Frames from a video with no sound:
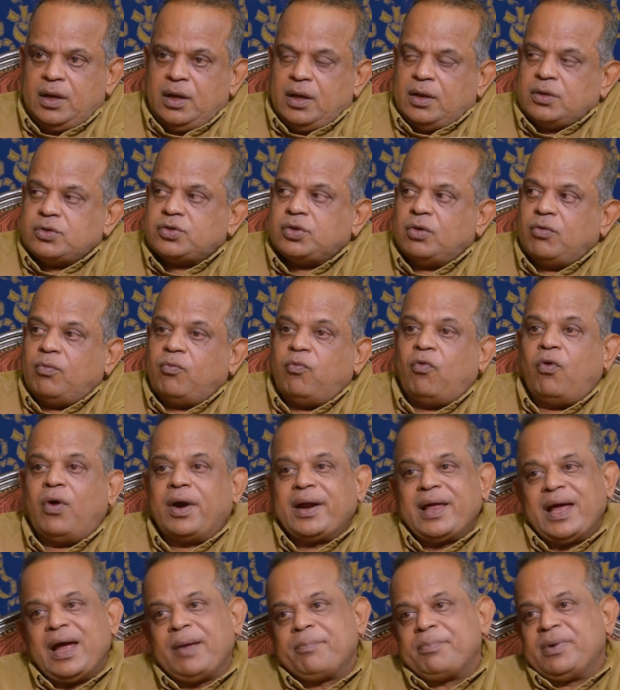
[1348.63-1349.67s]
So what
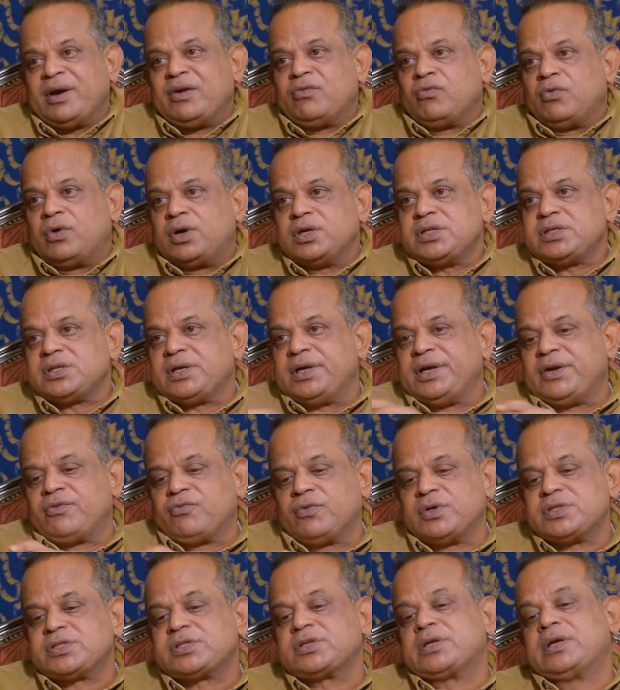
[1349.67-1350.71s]
happened was it
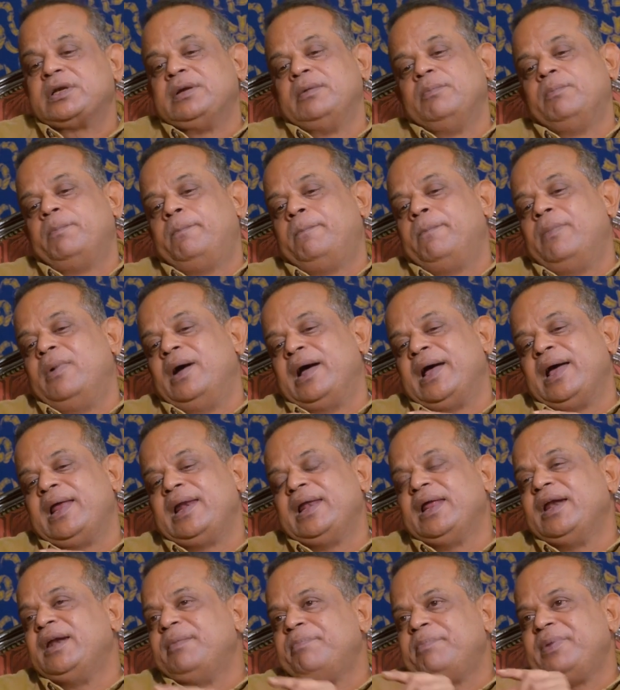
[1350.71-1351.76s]
was
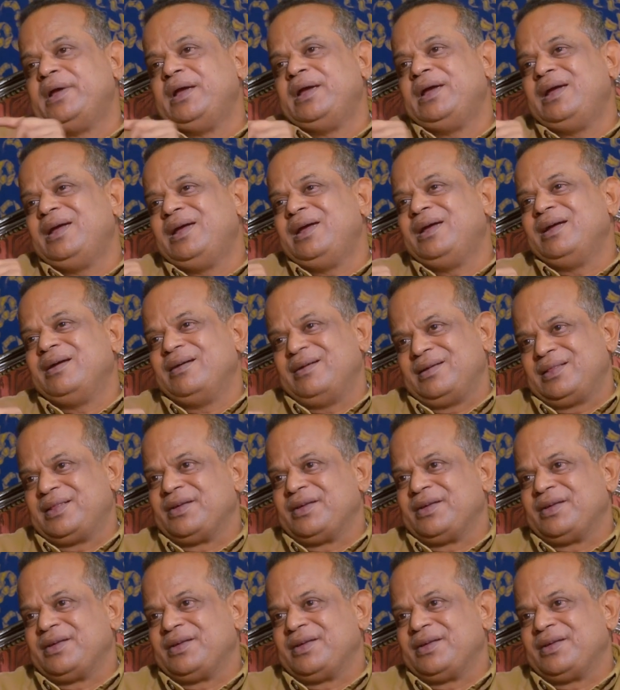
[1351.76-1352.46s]
LNP.